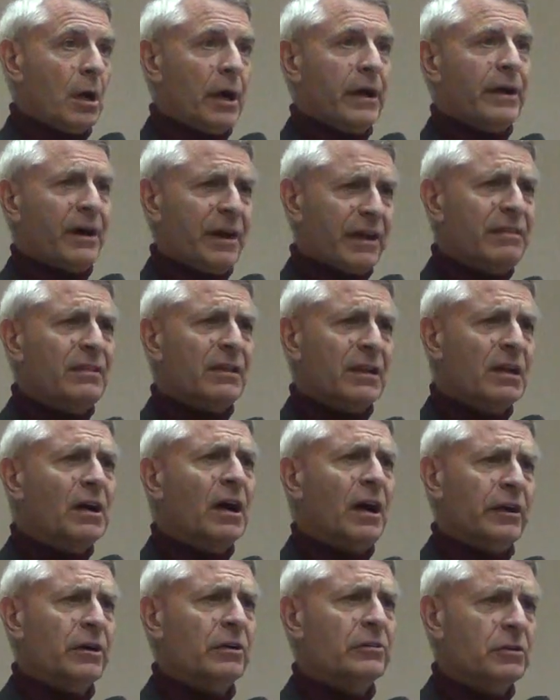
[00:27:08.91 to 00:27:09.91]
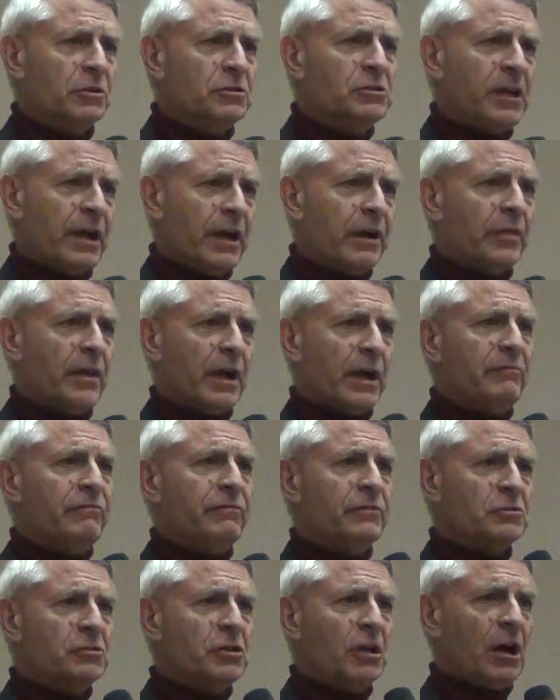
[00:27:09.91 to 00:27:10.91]
I, I think I understand that
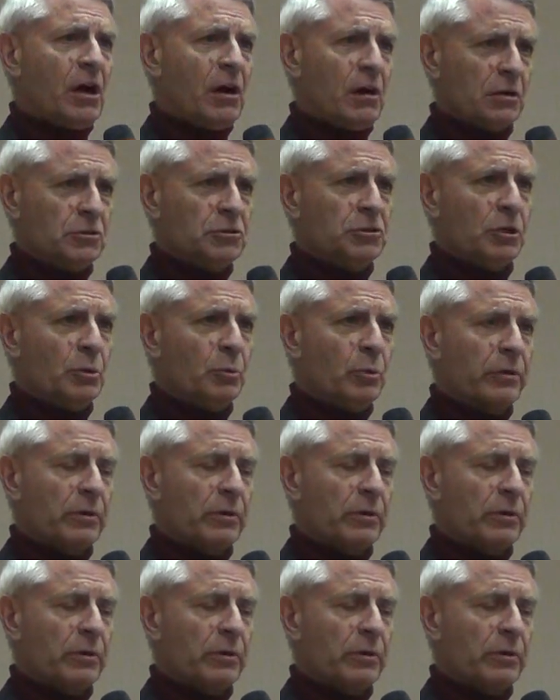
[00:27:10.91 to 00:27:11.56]
physiology